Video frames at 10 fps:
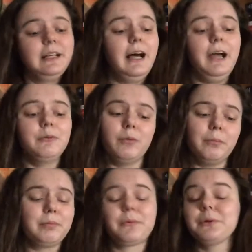I will
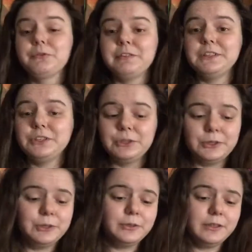prove it to
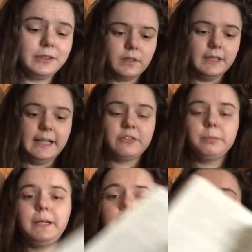you. Last
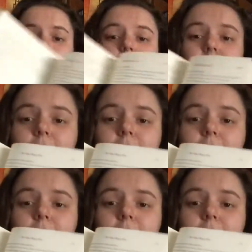page is